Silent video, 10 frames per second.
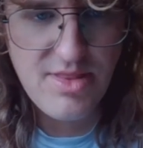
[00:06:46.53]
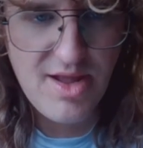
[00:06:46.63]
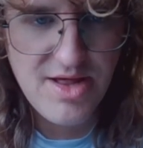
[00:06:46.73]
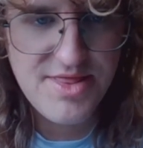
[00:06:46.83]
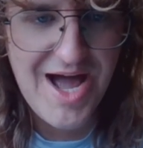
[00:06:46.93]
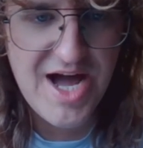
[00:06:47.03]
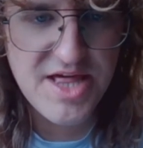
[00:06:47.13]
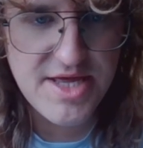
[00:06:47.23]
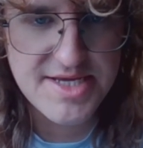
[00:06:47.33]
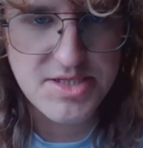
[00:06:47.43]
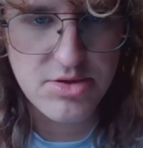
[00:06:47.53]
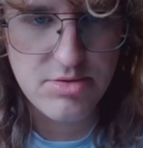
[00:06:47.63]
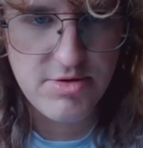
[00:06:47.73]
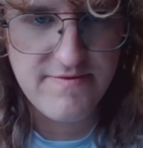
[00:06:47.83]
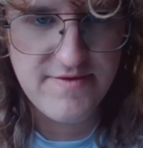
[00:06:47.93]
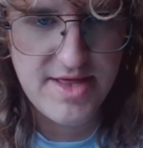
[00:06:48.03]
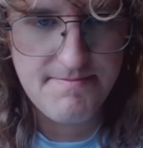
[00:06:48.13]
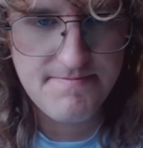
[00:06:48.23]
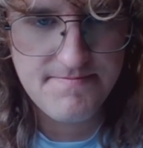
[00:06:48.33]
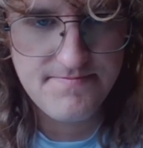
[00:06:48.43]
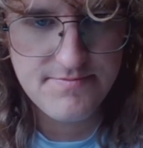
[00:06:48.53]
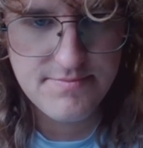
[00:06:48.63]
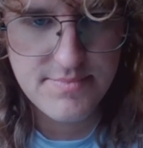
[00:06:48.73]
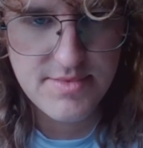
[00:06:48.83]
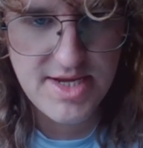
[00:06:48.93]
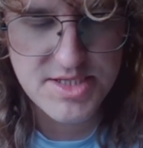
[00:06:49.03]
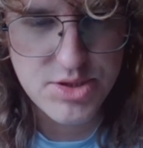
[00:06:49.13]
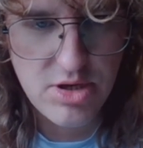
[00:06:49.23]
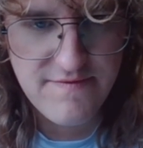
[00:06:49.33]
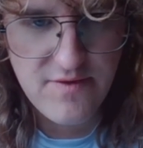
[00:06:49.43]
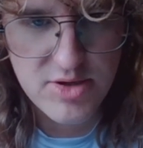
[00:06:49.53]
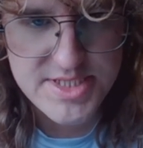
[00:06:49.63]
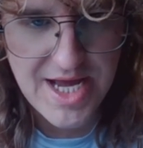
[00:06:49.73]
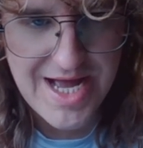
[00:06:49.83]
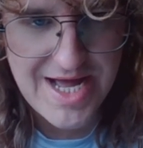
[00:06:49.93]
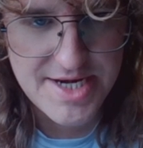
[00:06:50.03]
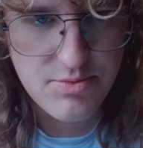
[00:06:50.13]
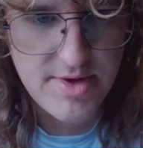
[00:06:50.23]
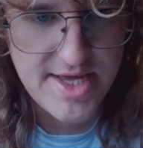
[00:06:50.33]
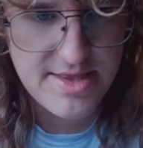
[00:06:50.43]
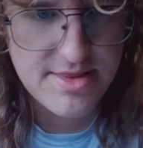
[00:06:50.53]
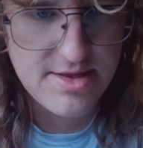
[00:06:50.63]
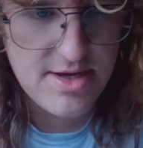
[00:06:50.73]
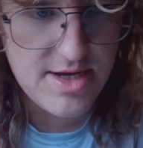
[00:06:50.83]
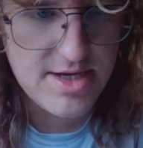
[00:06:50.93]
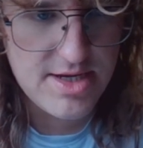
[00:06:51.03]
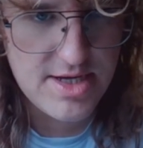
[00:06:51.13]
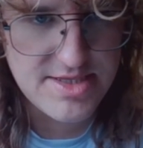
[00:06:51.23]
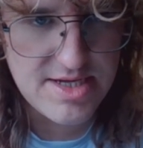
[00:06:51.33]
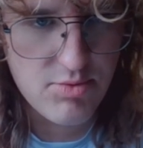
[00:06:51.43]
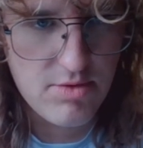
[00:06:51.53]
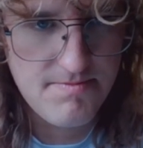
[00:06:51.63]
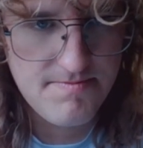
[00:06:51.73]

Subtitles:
That, I think, is a good move for them. It's sort of forcing our hand with a d1.